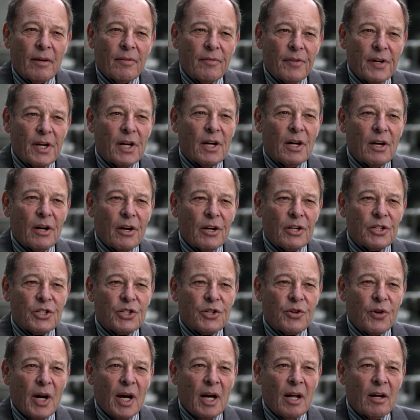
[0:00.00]
very
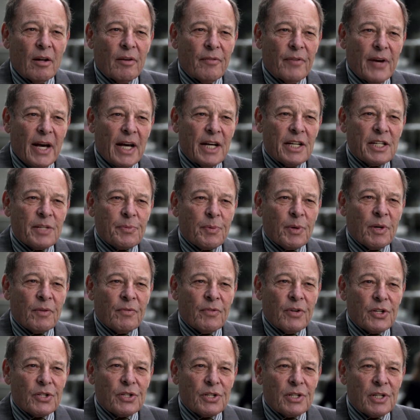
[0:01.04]
large trial of aspirin
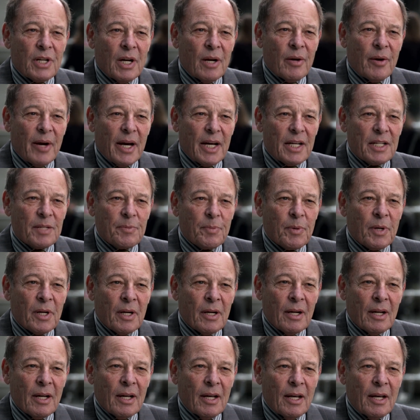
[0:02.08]
versus no aspirin